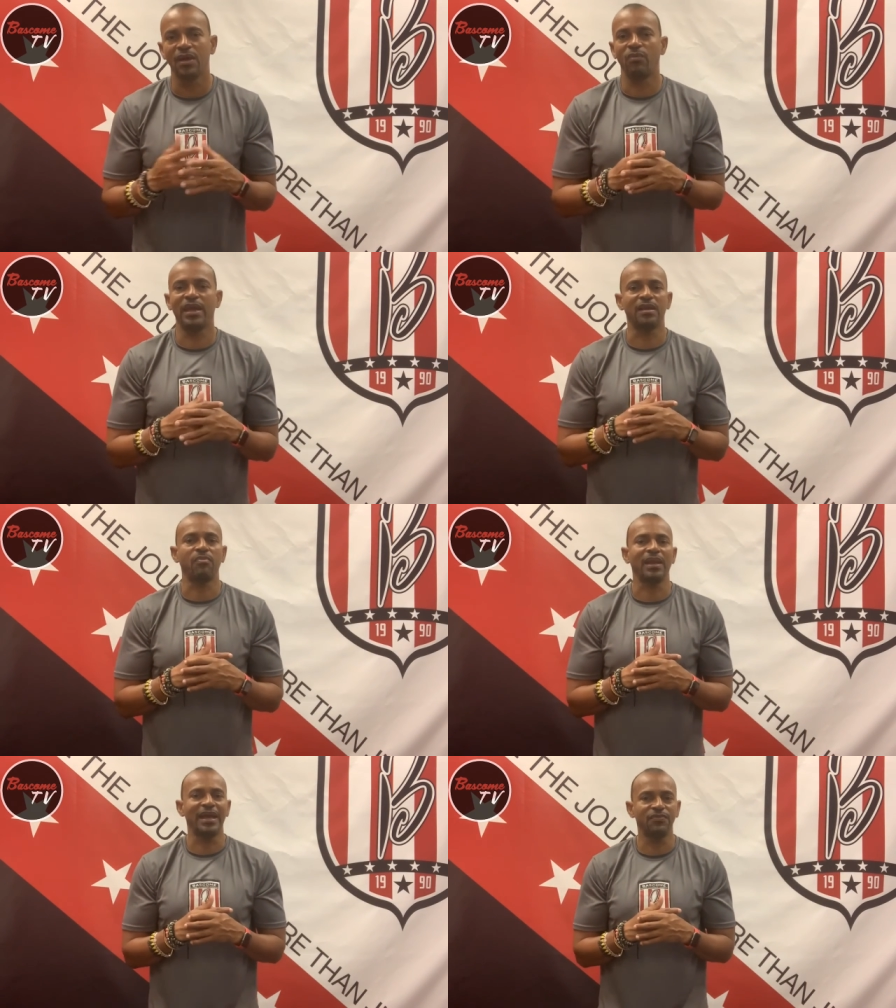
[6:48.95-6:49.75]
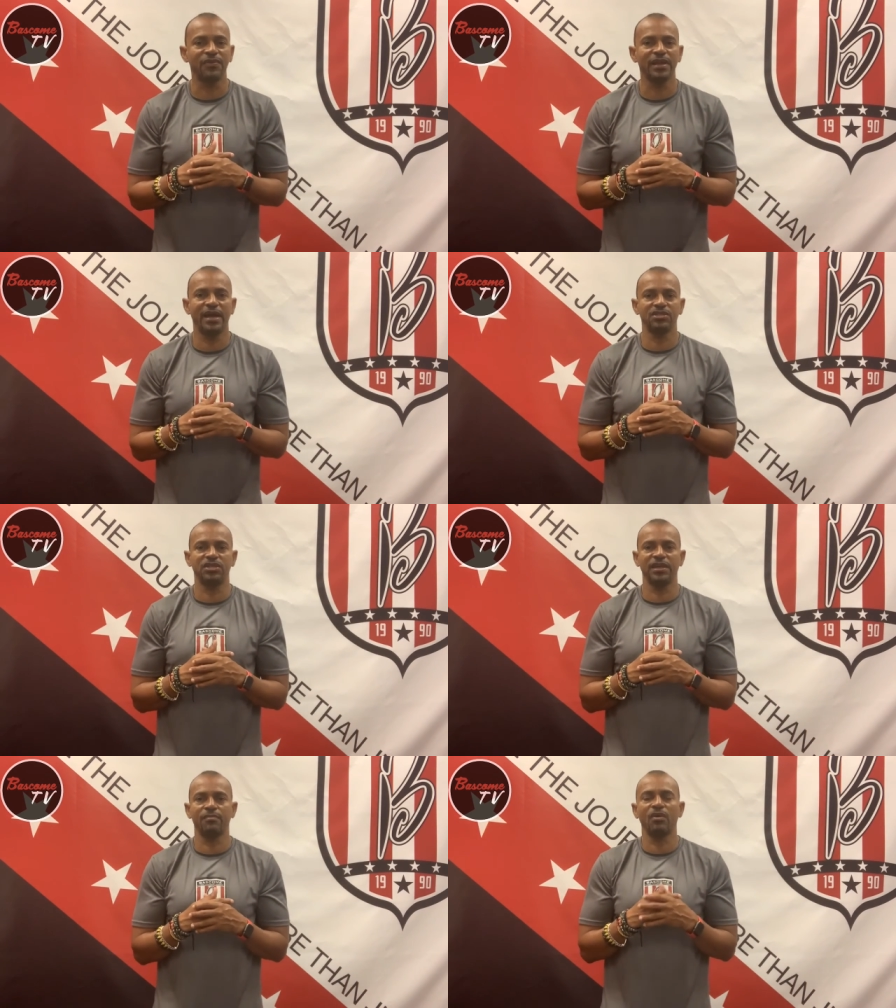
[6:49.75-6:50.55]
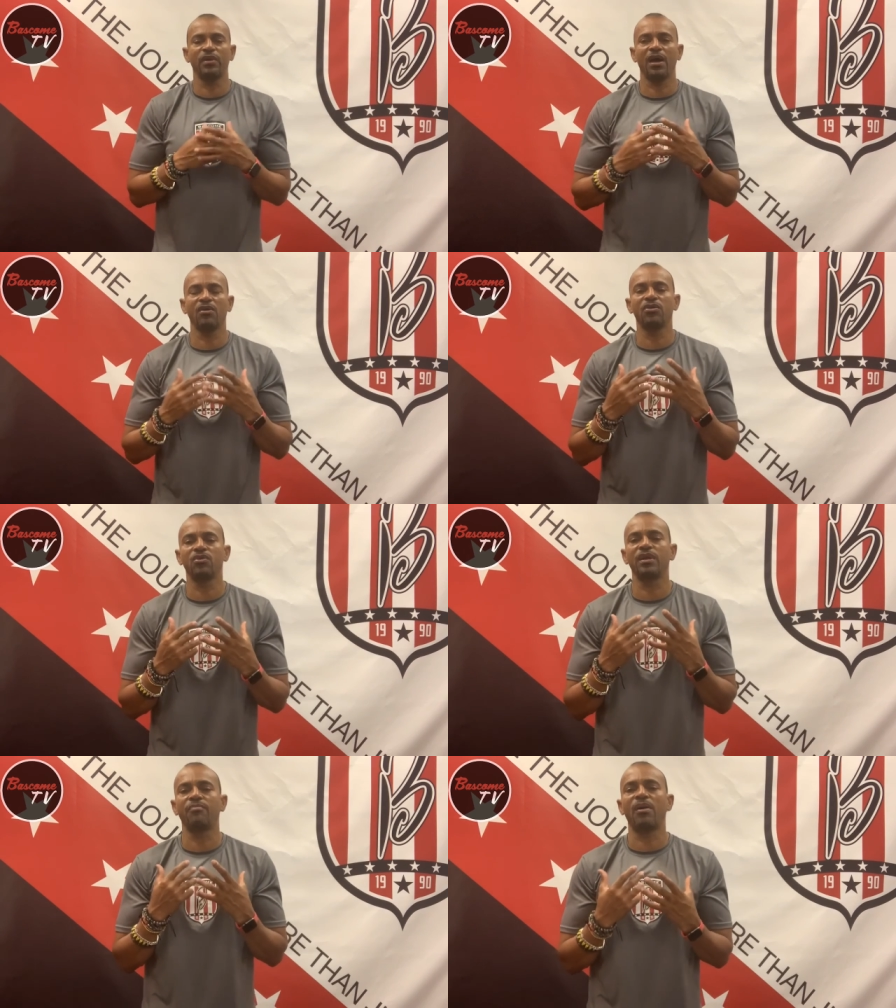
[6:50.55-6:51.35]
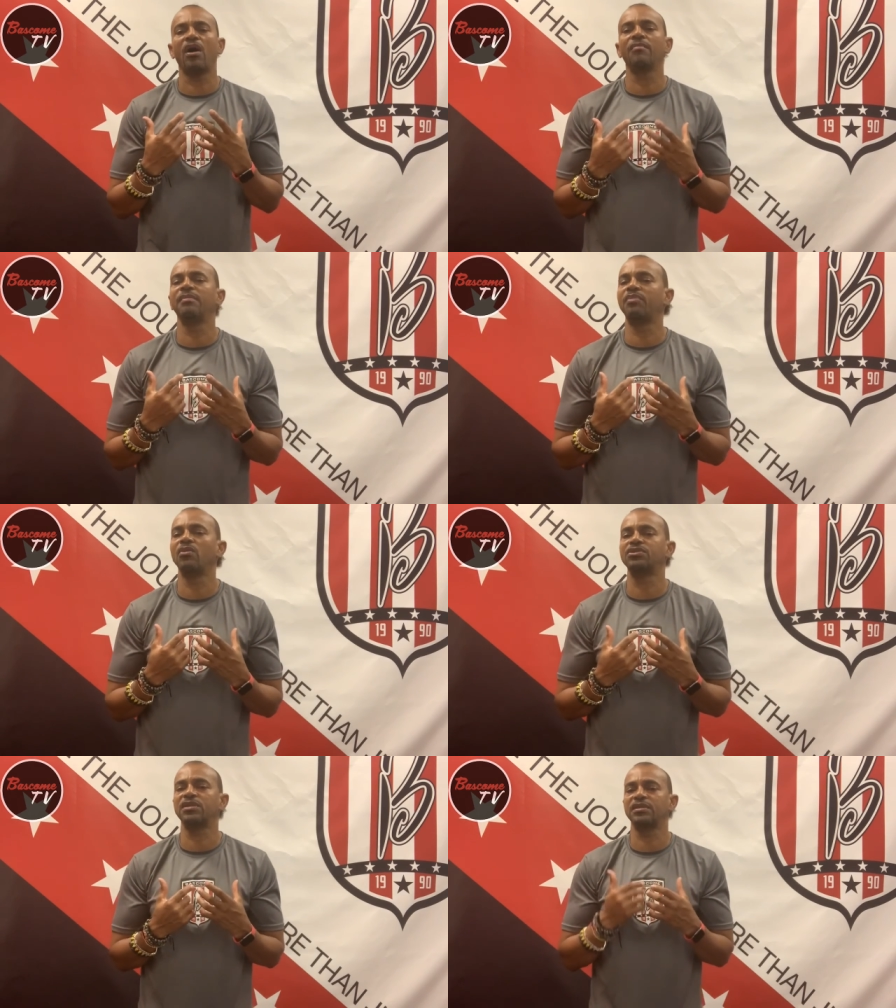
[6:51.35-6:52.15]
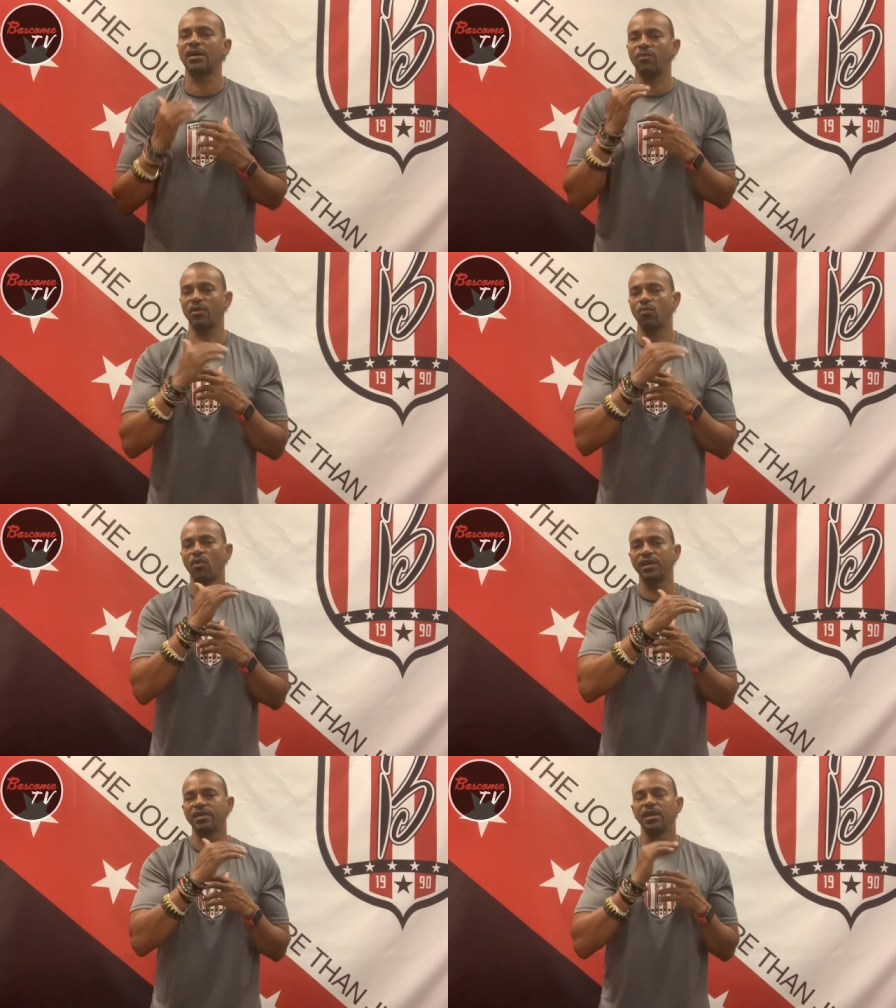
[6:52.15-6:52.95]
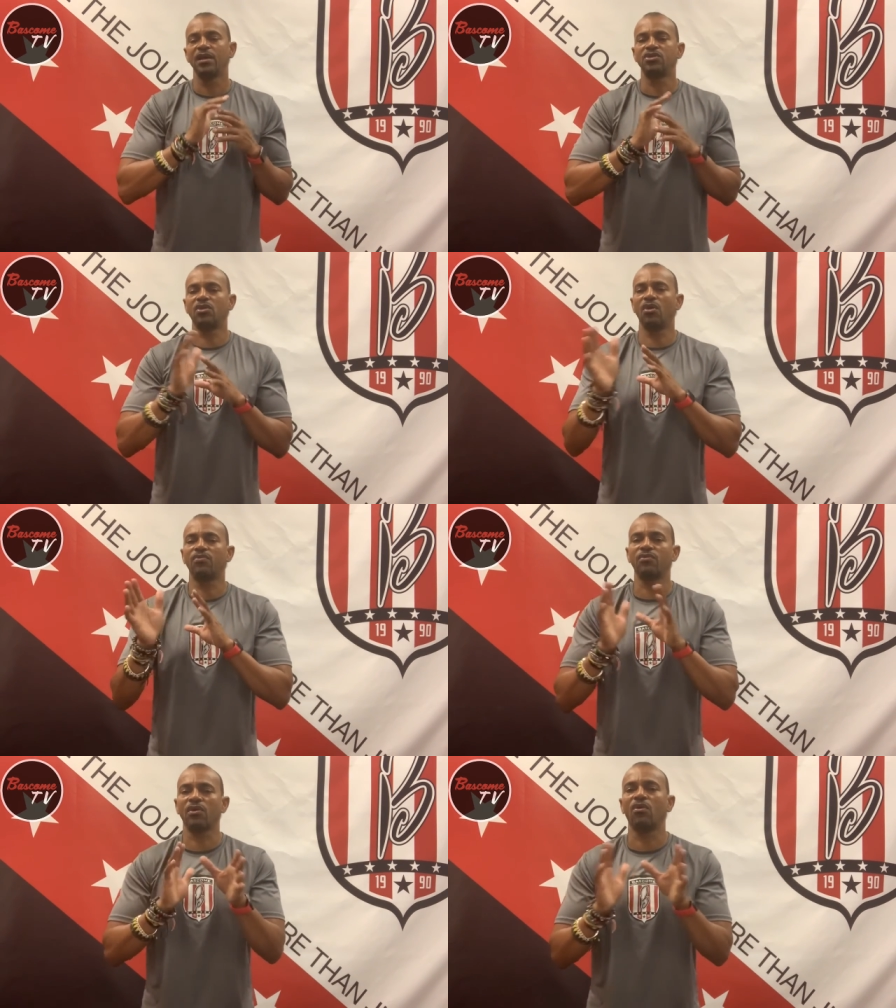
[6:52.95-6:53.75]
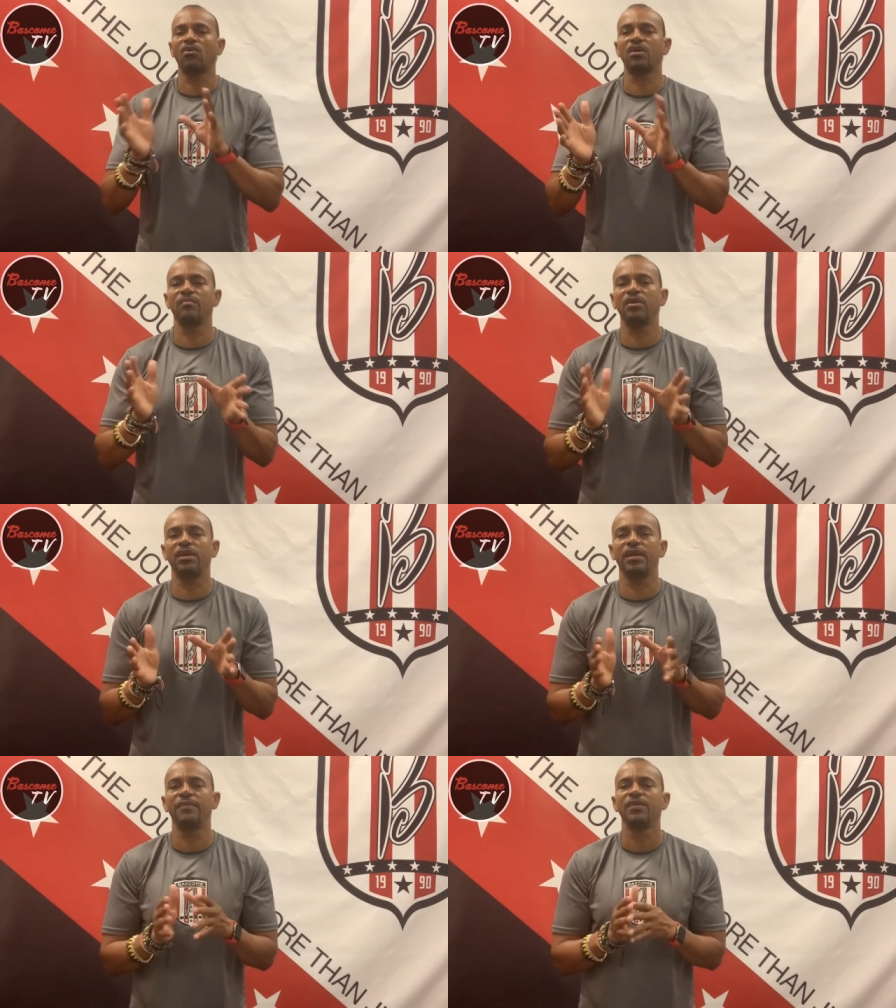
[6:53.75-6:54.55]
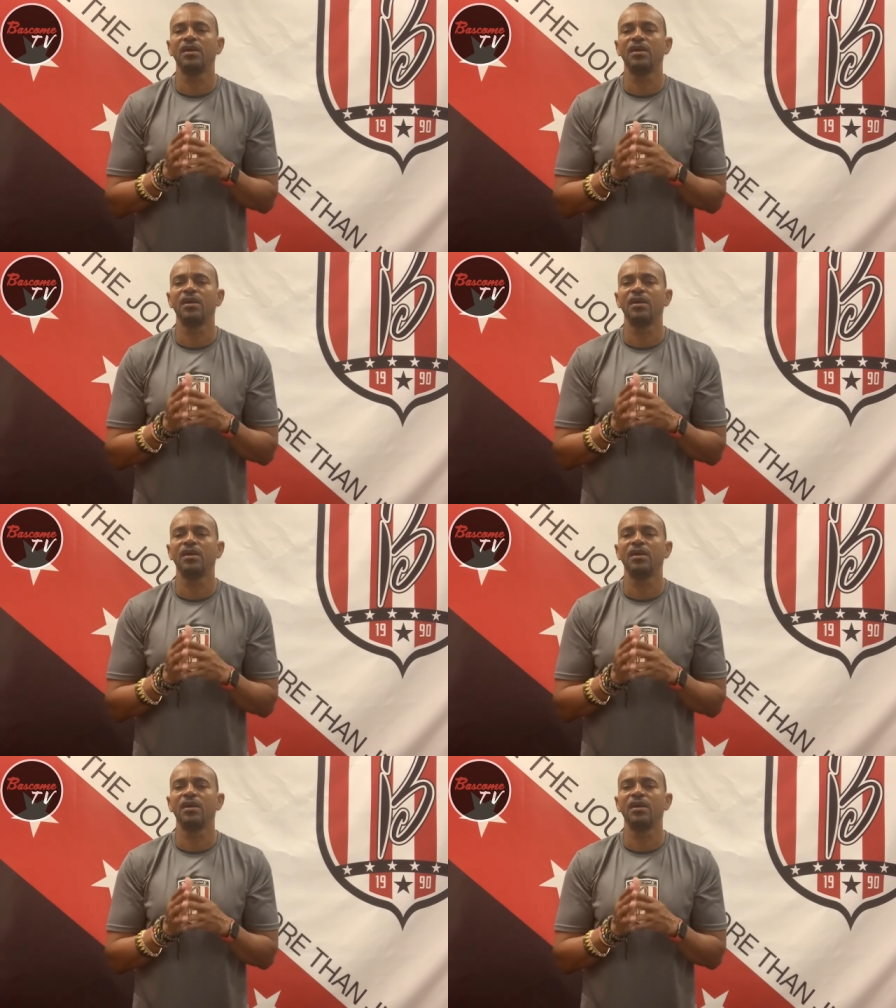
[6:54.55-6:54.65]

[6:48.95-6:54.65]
We had it planned for last year, but we are going to do an empowerment poster that we wanted to go through the whole community.